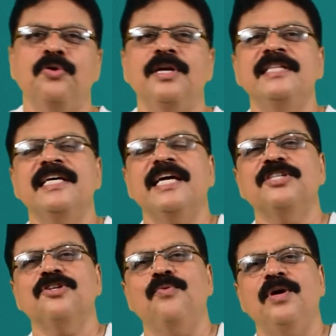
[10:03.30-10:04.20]
only in the
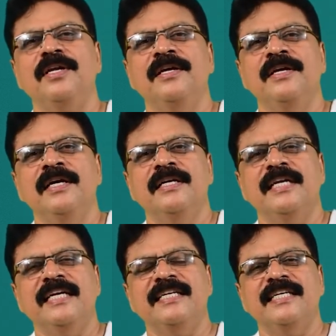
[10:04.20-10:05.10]
case of what?
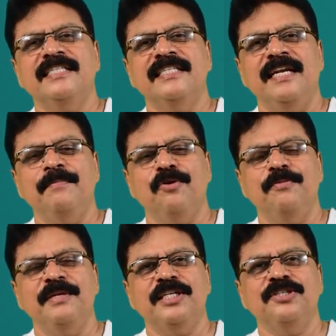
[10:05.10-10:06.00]
Nitration and
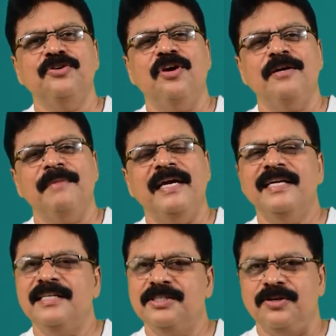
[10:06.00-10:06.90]
bromination you got
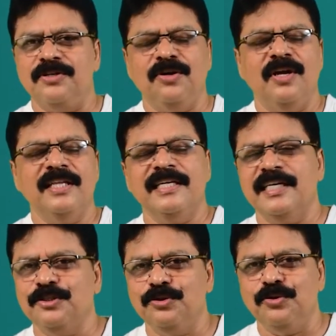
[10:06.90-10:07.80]
mild and strong. In all the
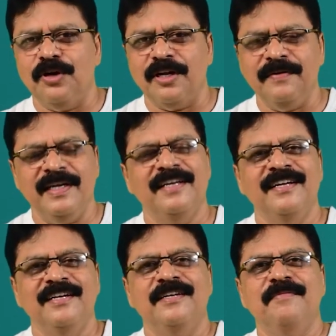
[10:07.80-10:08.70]
cases, you do not have a
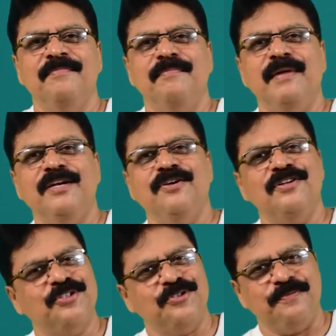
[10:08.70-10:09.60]
mild
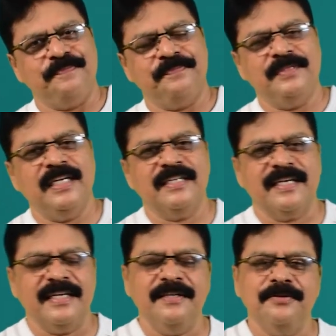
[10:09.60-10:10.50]
or strong. That
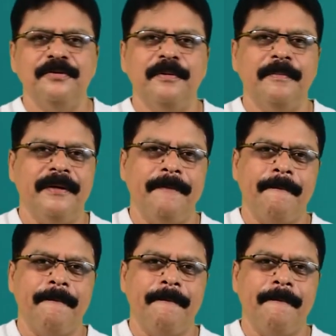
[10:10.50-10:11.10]
again you remember.